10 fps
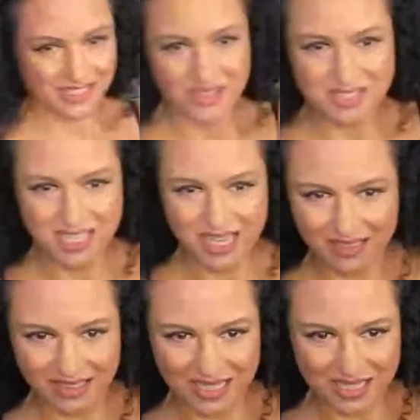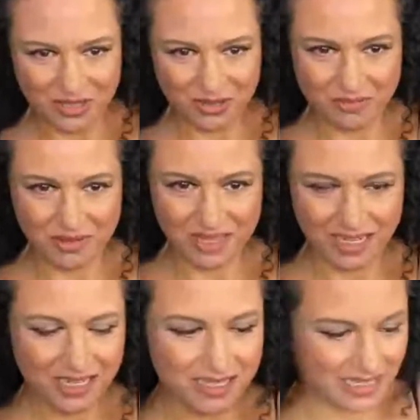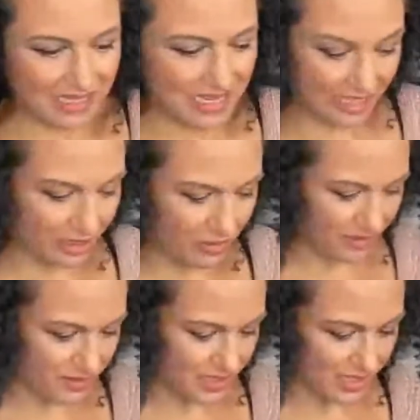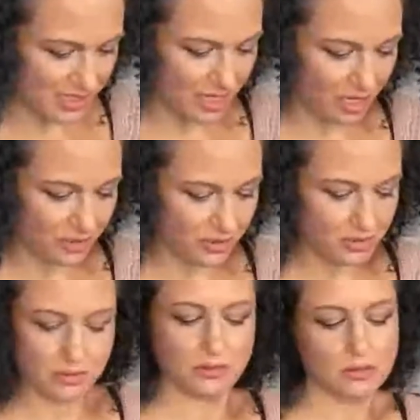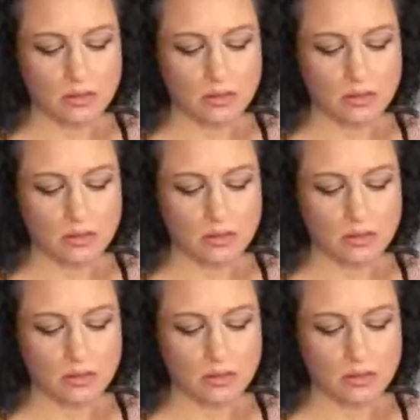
You see how nice and creamy that is? And yellow, it gives a nice color.